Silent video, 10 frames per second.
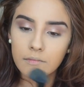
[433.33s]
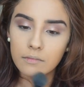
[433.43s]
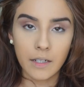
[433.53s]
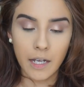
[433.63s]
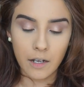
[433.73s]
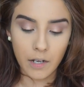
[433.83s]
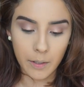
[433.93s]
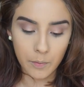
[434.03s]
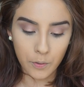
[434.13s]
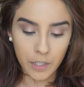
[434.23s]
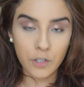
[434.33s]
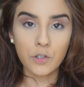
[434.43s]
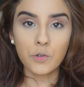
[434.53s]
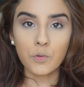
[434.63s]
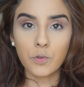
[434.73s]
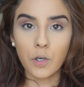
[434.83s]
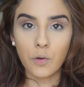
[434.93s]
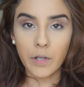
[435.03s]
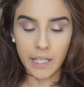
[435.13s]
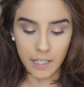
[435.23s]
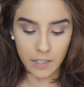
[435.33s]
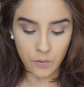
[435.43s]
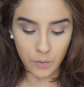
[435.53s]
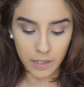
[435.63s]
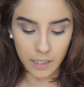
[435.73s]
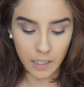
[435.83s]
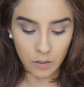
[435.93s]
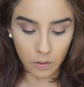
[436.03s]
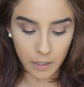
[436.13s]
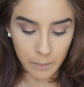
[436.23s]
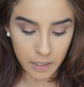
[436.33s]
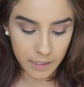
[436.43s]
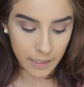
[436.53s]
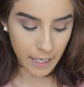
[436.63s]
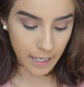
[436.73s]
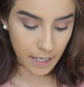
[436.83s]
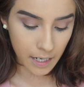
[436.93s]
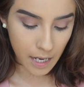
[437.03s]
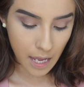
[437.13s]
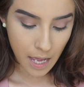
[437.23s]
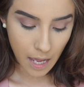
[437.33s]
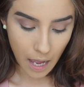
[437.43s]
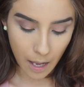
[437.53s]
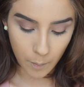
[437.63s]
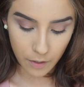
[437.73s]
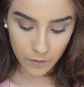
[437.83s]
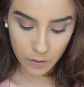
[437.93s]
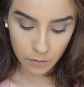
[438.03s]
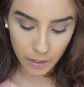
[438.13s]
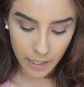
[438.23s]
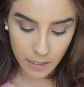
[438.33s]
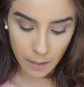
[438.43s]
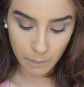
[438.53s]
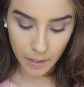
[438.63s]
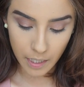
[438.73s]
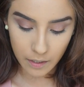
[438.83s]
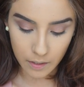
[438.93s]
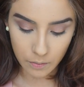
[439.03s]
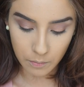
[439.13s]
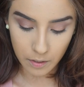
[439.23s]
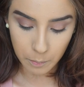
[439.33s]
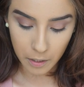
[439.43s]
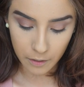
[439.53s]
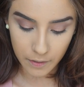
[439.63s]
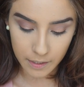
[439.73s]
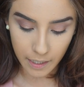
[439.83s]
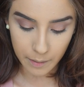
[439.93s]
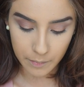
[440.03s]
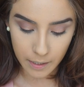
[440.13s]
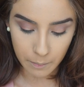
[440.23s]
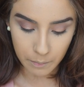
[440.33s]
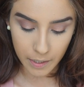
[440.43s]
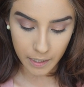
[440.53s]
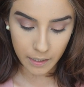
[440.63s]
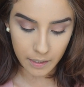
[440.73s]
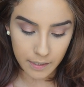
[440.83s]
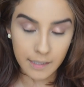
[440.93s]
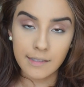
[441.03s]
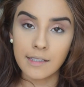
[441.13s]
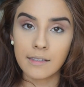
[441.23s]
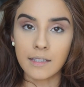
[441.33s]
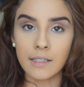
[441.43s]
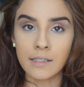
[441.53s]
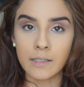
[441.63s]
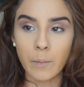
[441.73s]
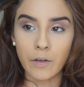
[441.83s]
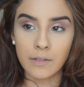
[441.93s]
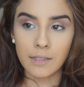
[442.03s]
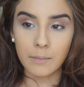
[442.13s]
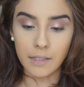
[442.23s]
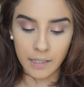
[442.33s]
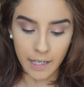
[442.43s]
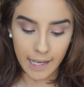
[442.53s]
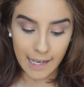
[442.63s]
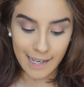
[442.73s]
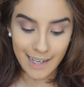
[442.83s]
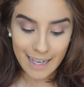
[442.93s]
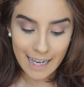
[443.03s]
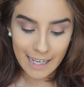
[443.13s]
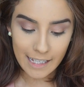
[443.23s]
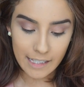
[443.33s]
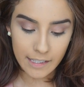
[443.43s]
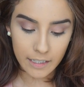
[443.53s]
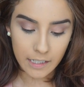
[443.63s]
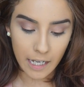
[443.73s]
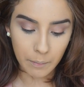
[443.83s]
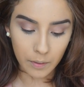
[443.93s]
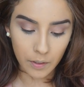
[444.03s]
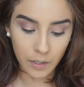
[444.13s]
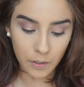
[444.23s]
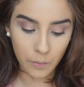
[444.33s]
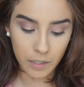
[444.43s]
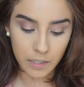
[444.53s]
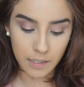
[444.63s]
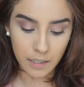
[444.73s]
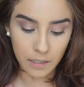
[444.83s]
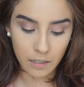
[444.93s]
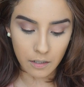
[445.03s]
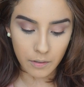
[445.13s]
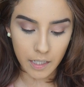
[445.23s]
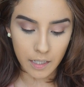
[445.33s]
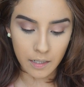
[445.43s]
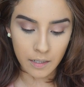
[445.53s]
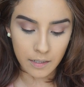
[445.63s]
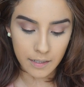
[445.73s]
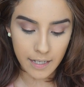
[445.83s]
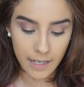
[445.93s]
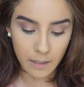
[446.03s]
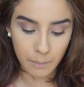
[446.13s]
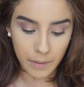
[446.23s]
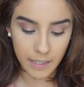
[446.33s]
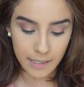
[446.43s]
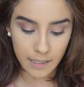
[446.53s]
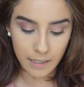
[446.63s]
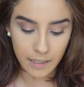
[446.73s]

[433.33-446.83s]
Now I'm going to go in with the Laura Mercier. If you do like to bake, this would be the perfect time to bake. Since this is supposed to be a easier type of look, we're just gonna go in, take a bit